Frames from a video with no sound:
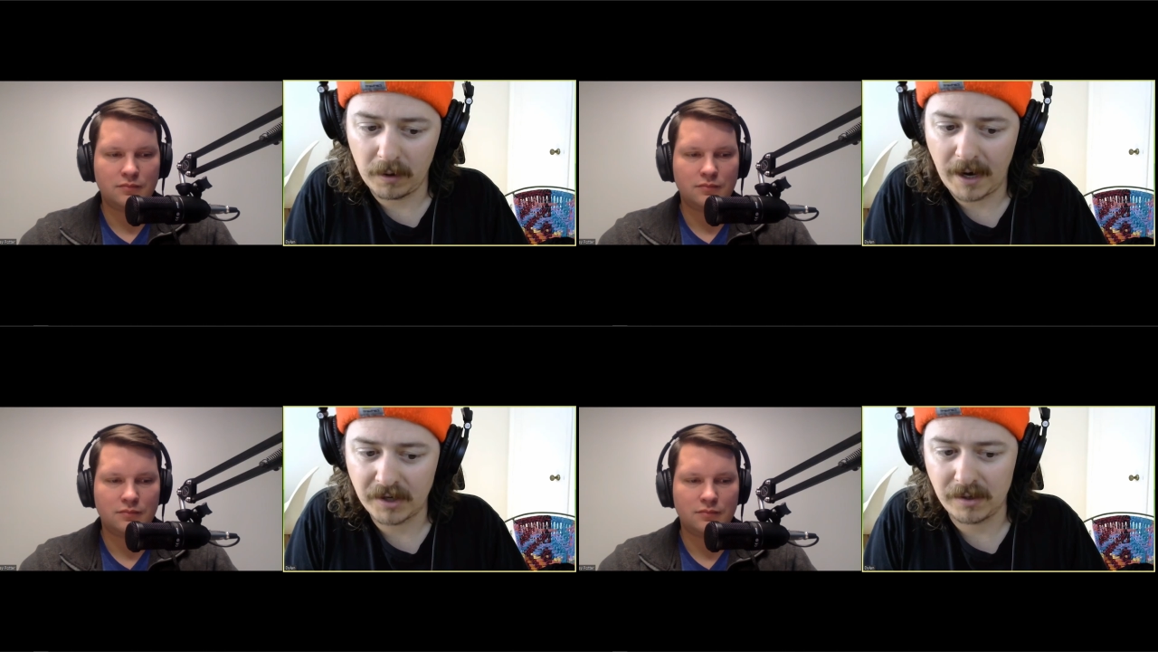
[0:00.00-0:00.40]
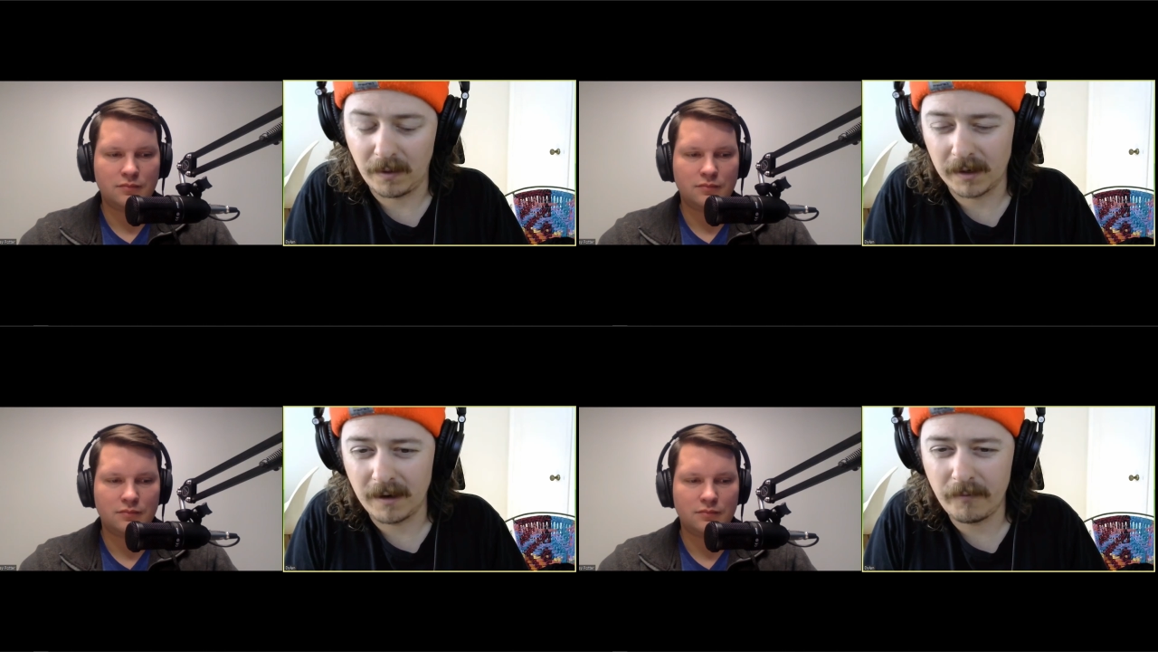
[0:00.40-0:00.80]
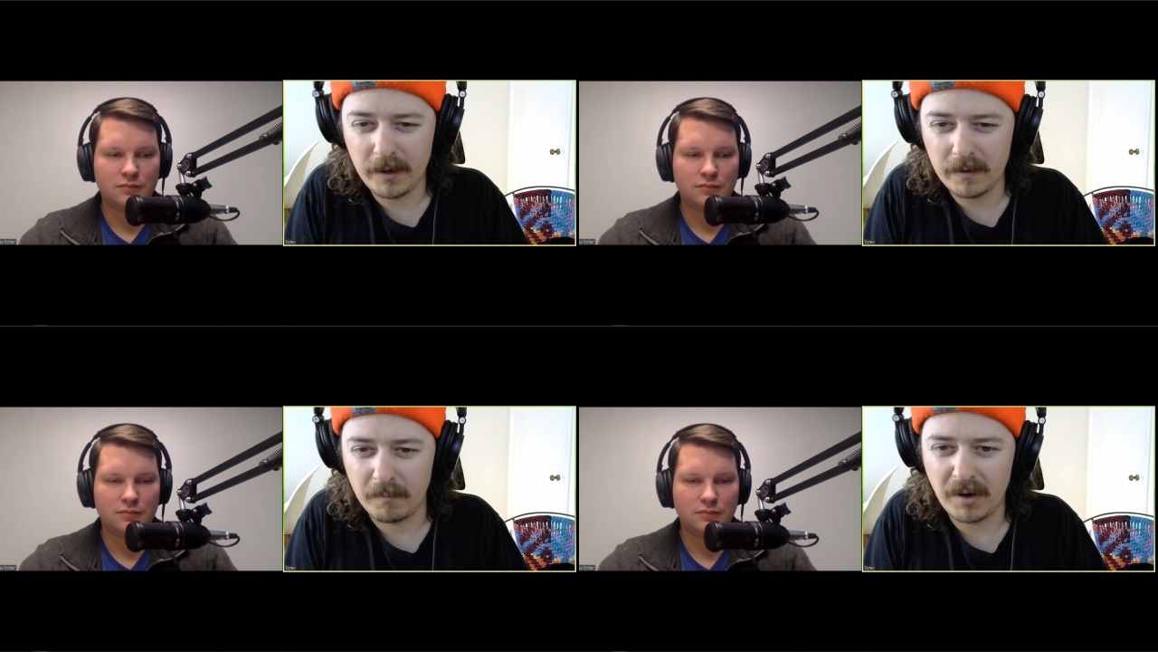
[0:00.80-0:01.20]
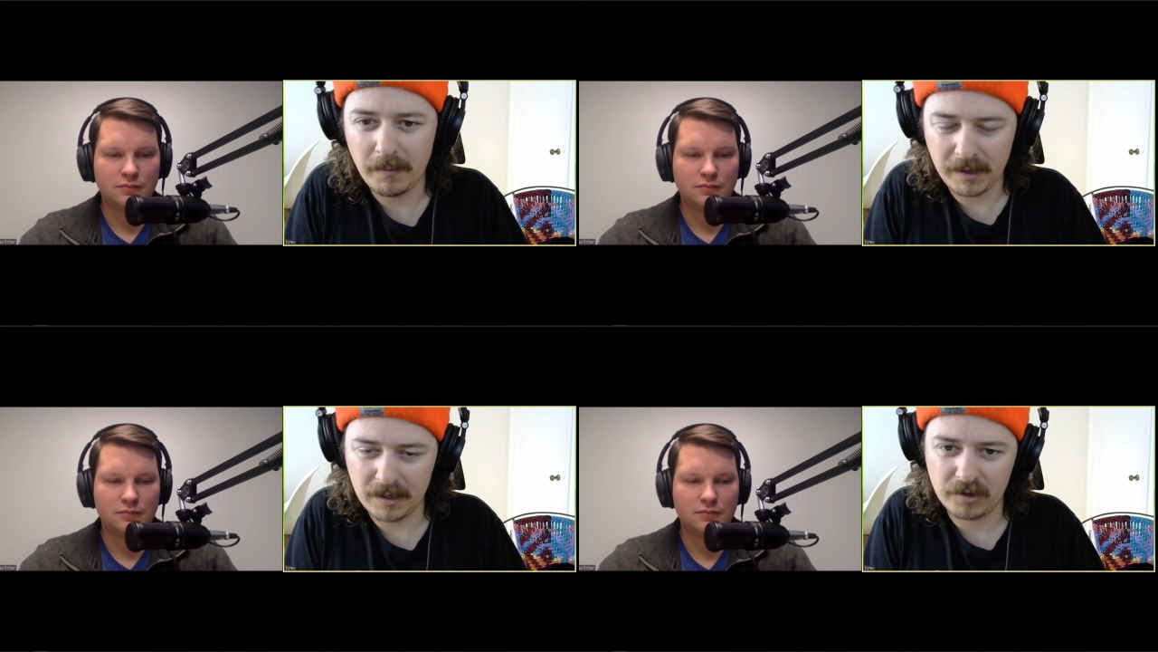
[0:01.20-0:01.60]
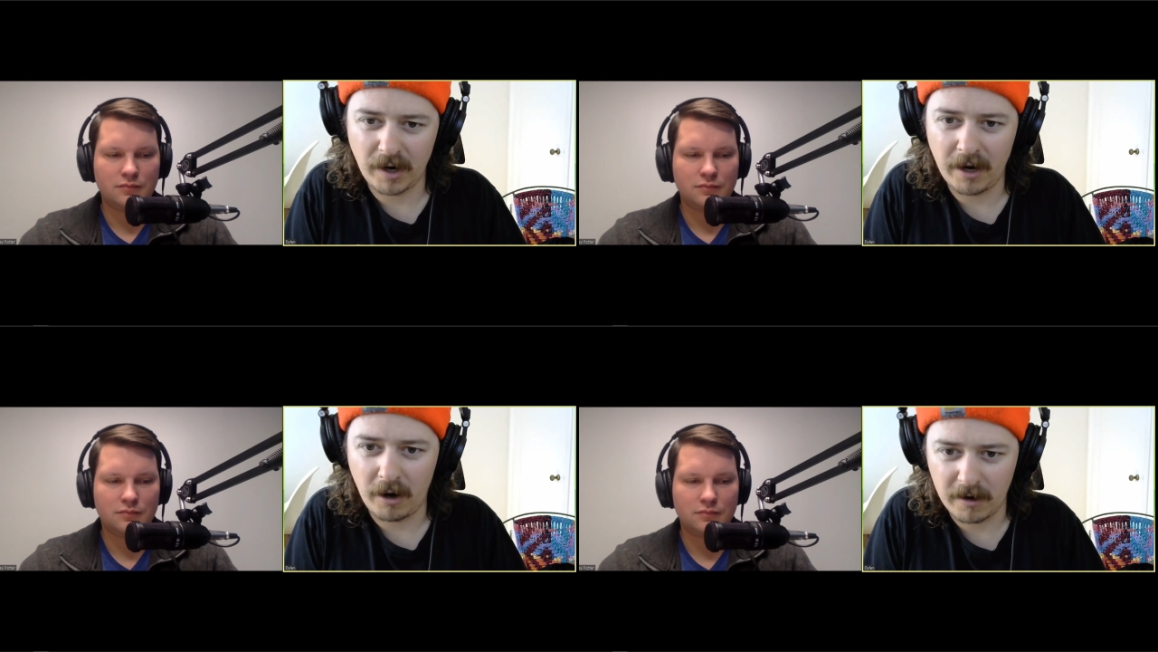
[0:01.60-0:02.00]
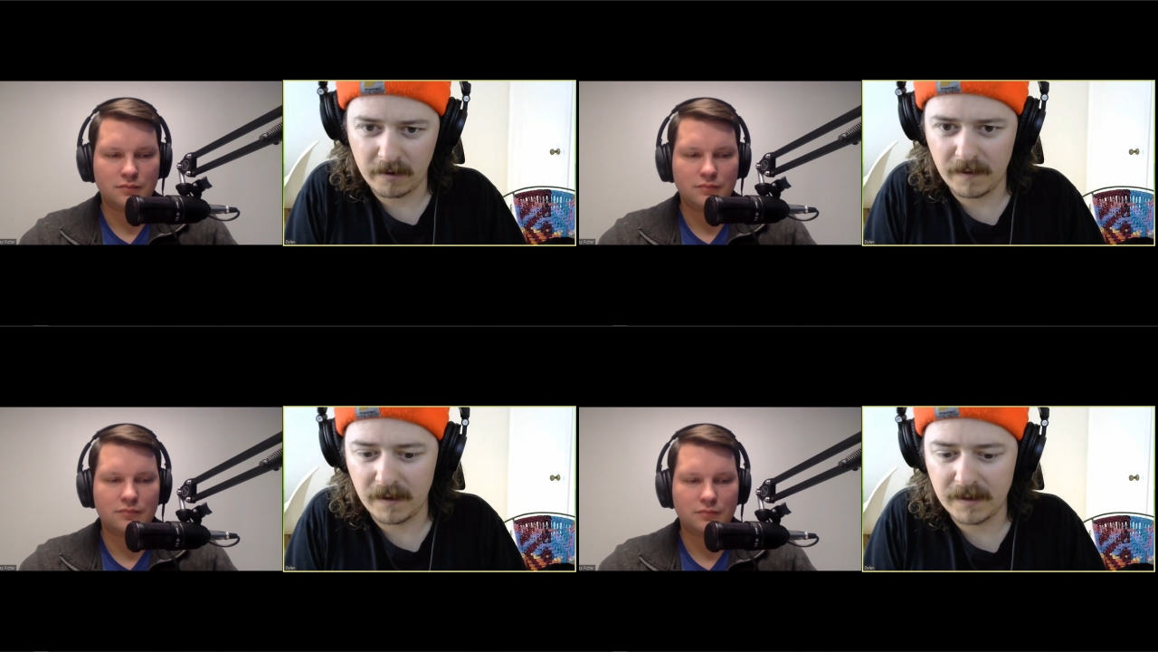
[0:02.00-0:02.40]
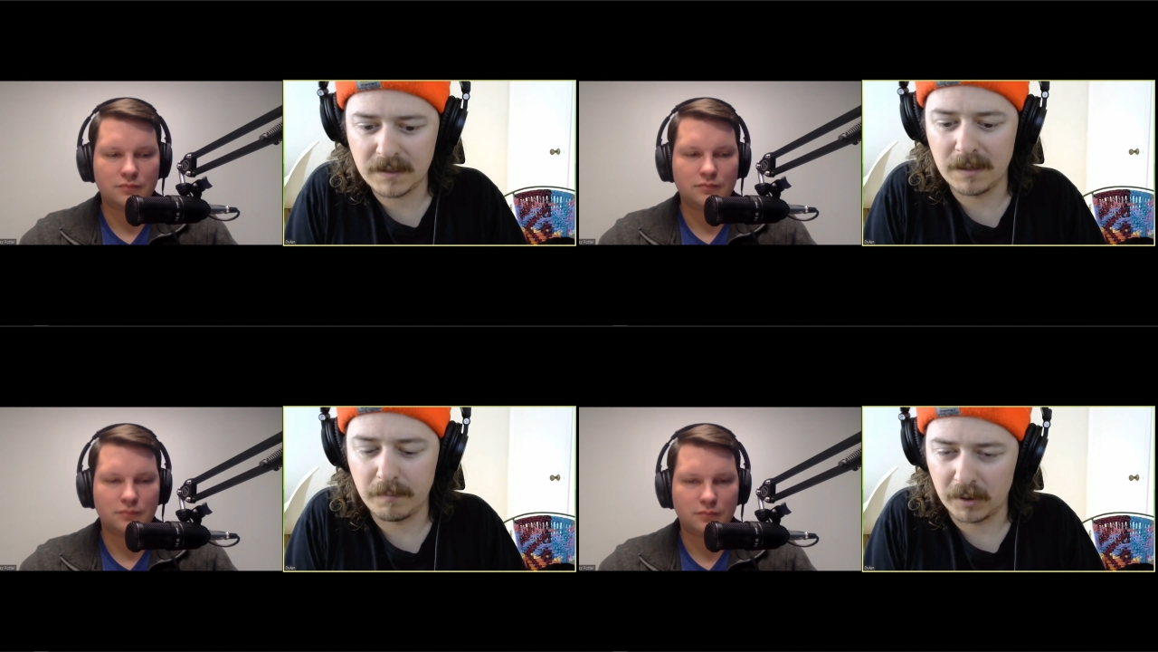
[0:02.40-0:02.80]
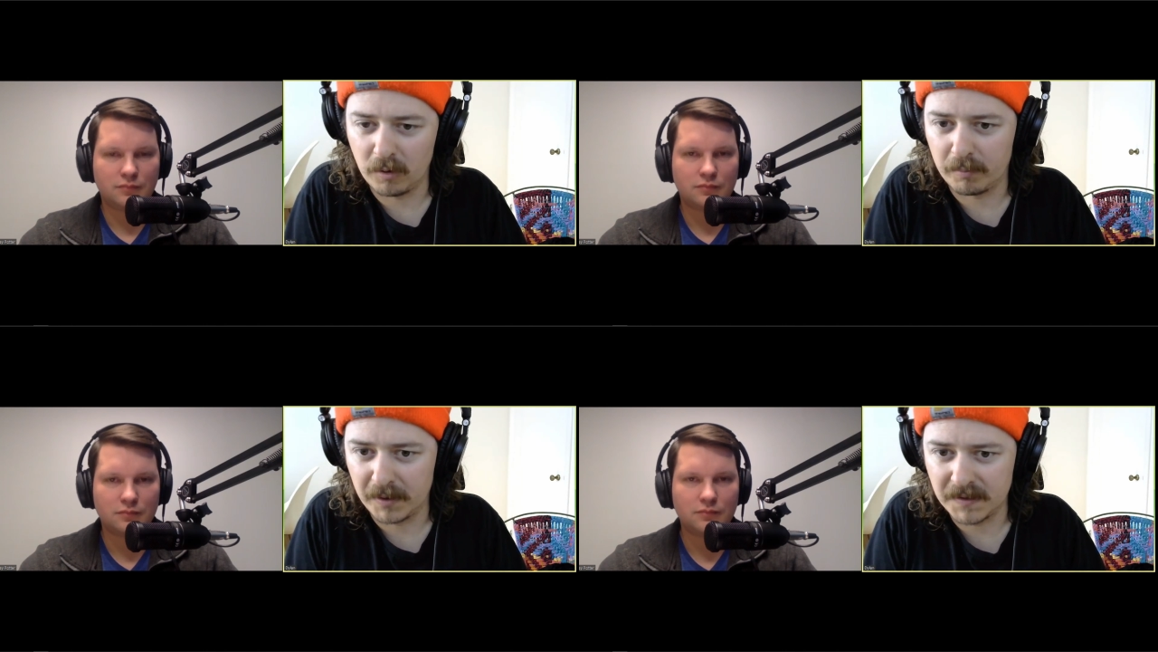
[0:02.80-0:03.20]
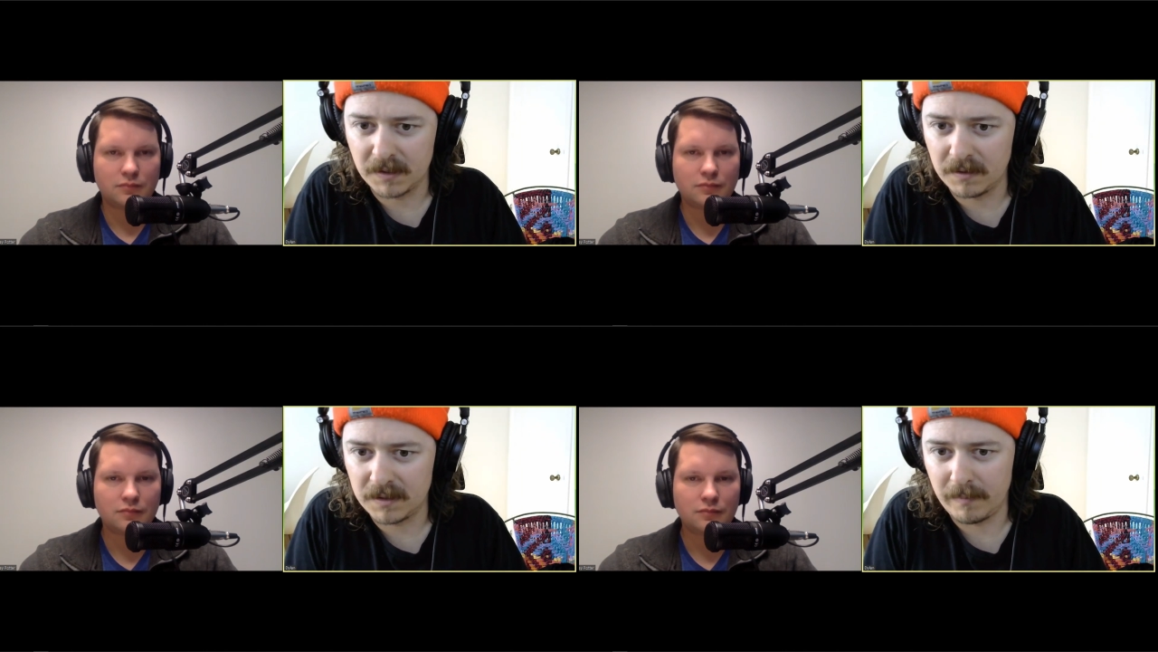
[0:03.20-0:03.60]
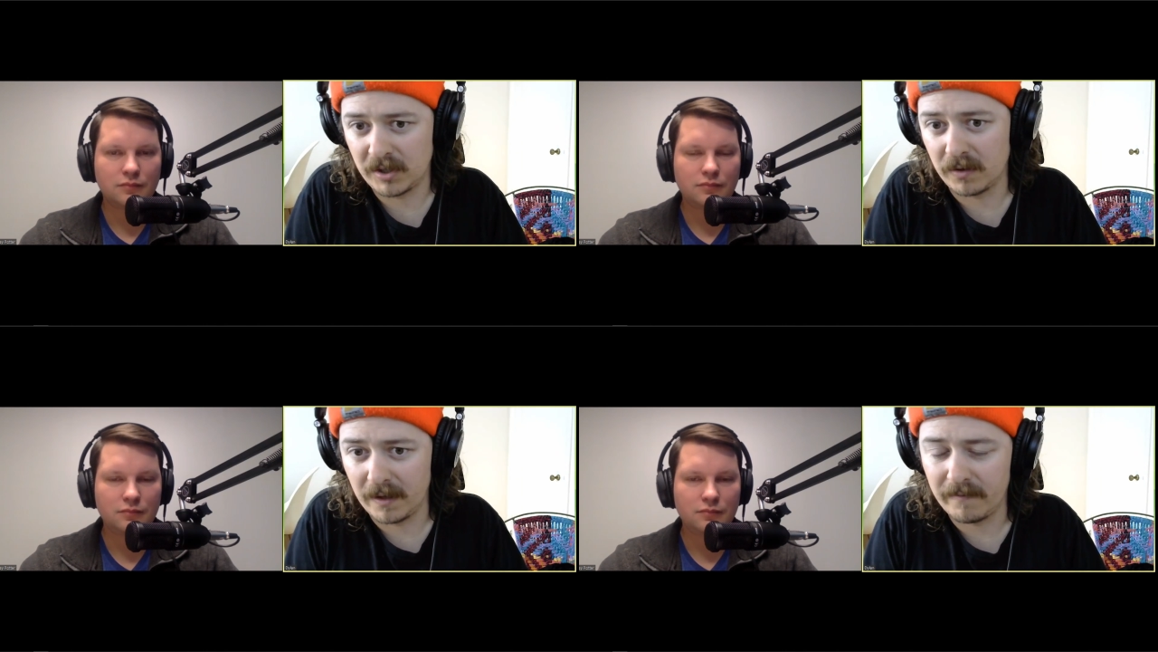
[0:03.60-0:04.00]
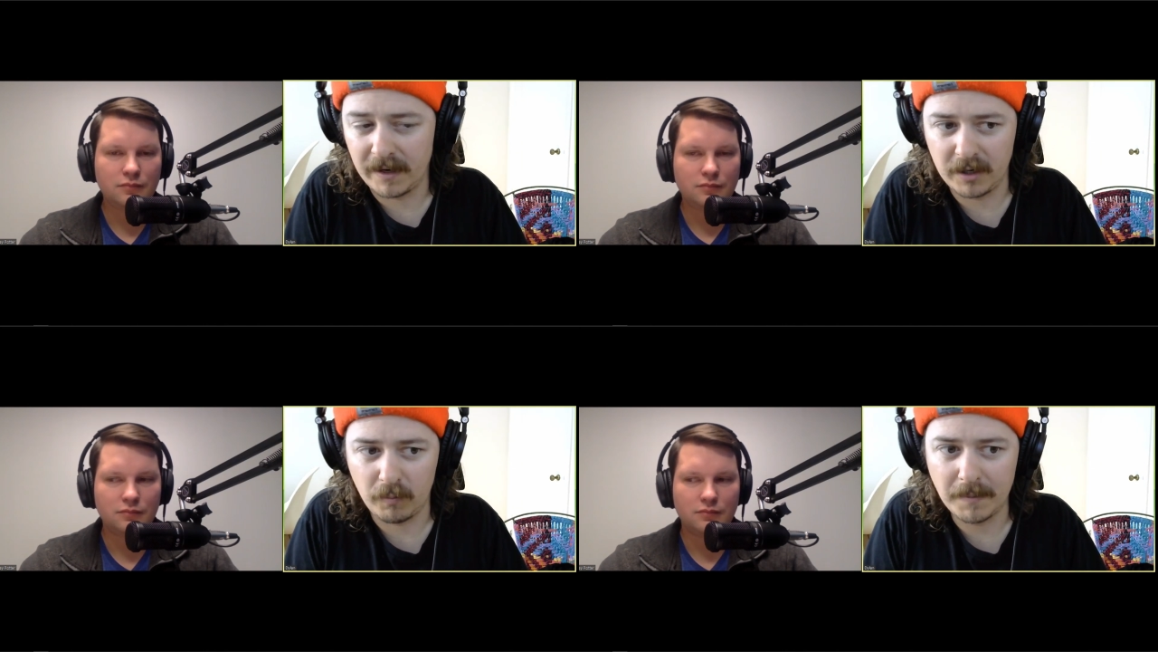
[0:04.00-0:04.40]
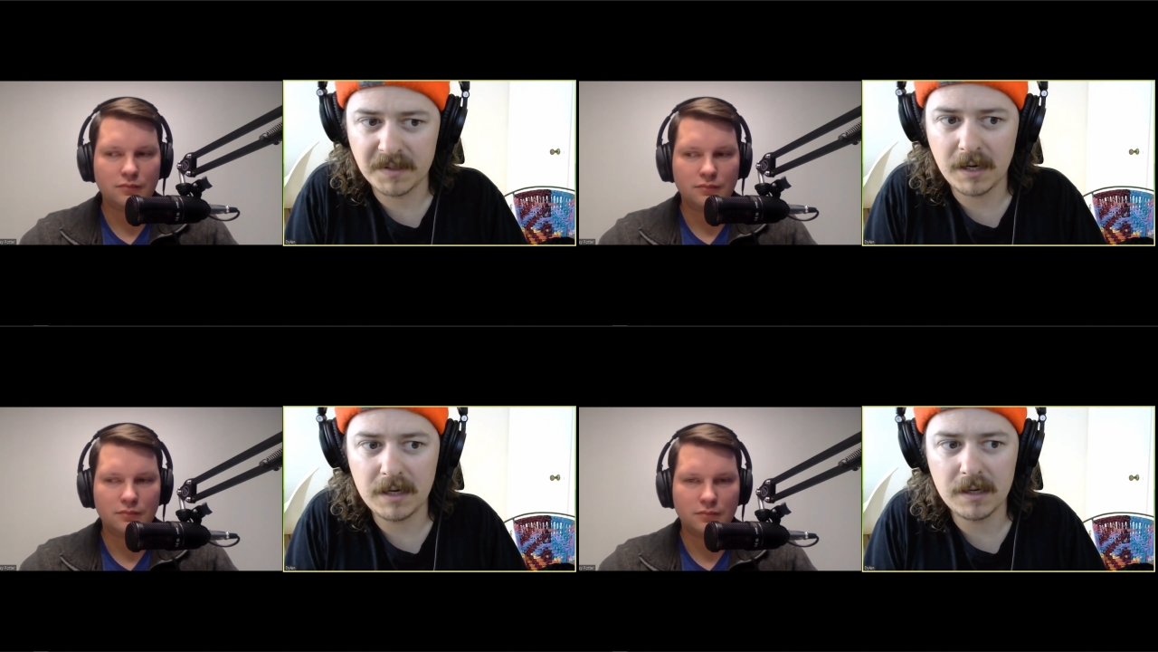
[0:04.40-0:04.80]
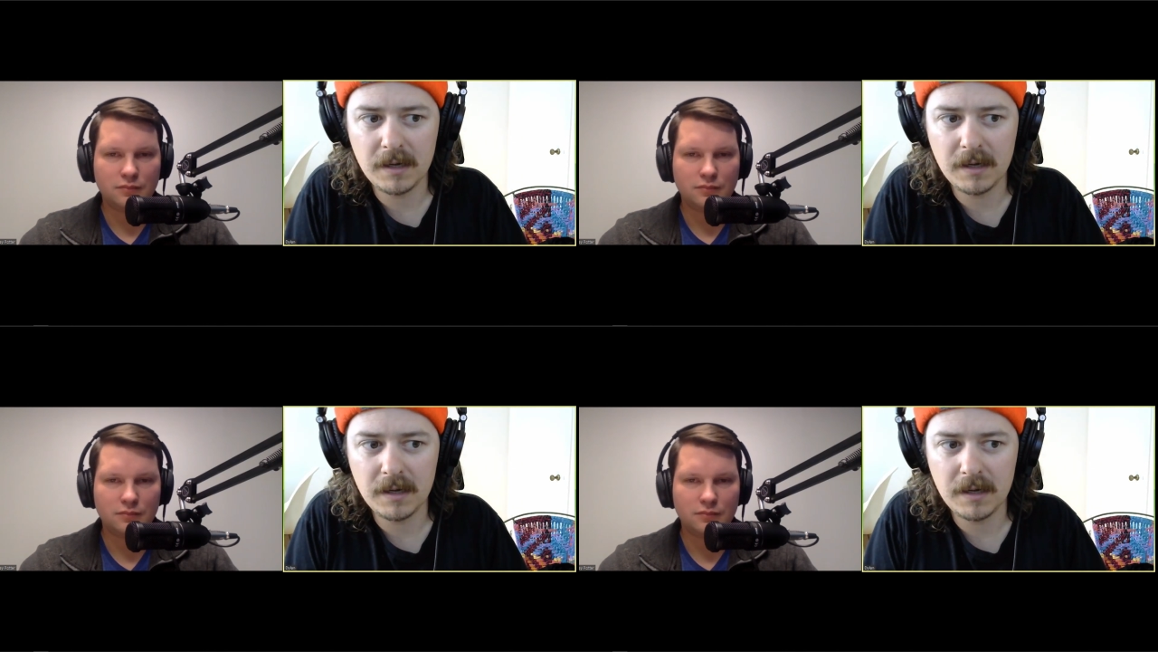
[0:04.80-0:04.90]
Speaker 1: are actually looking for you, they're probably going to try harder than the typical person to make sure they find your website.